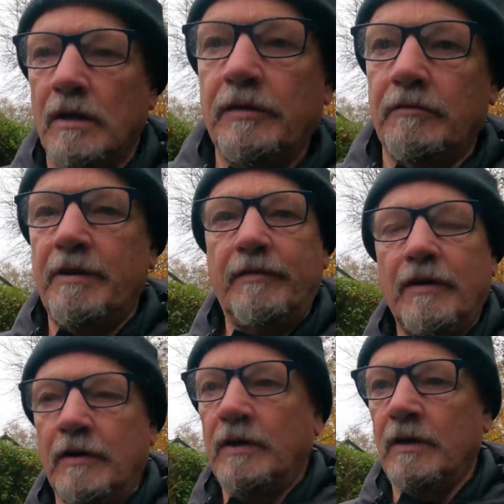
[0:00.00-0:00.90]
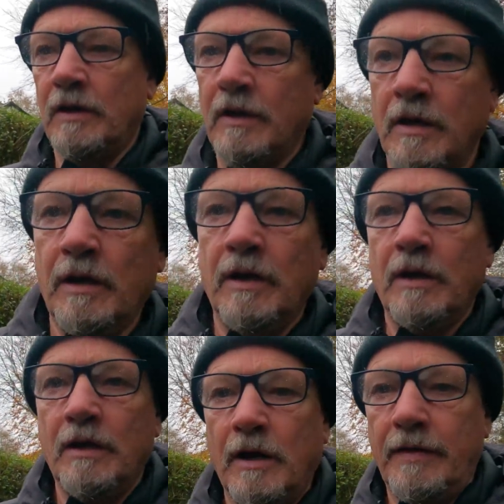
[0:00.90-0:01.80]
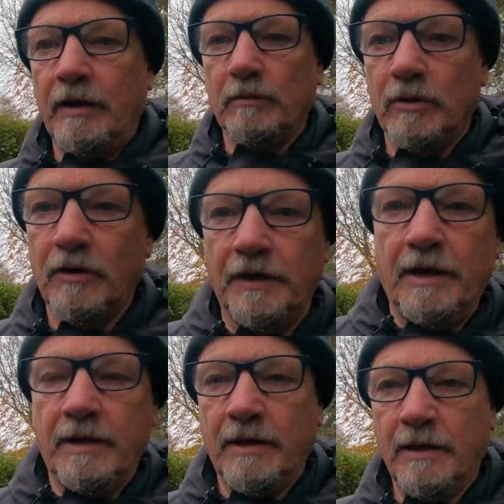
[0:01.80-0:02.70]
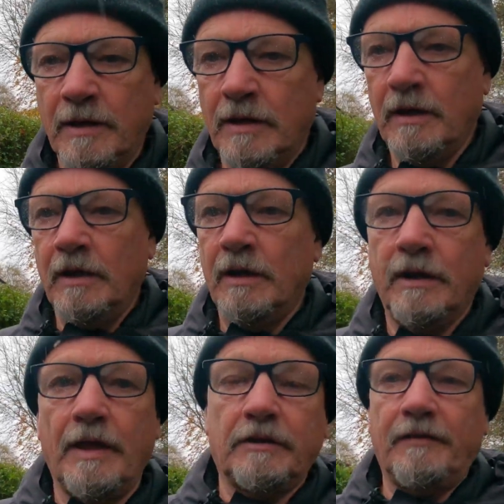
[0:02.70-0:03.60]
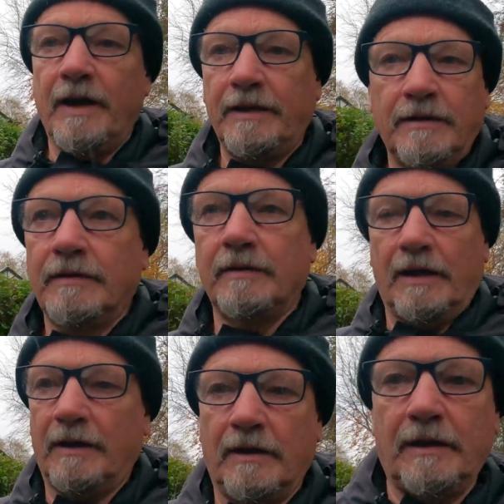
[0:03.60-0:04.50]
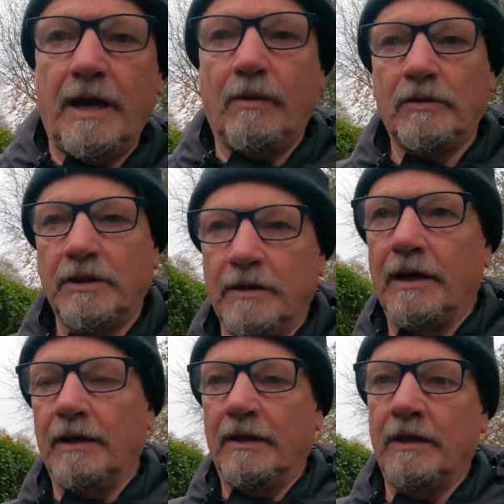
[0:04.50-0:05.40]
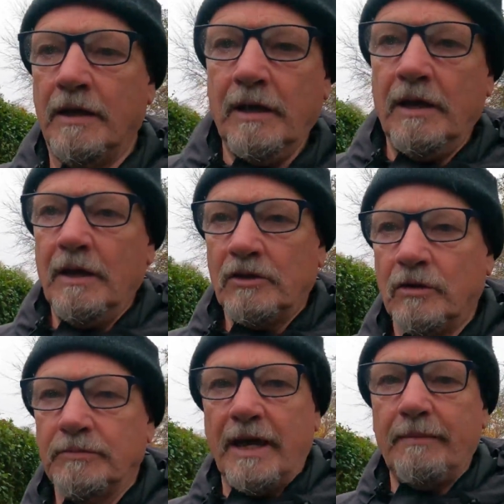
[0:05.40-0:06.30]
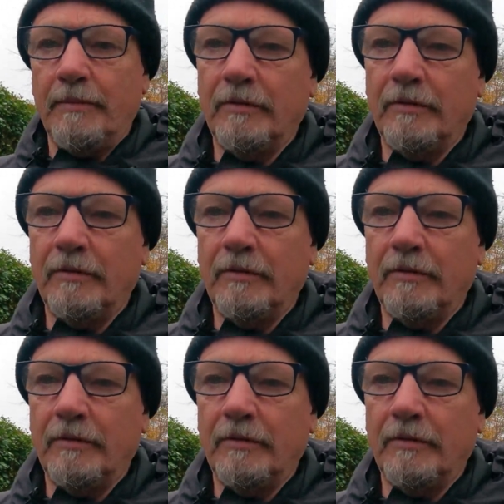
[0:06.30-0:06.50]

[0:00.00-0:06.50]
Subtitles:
at the river and then upload it, and that's fine. I like watching that. Some take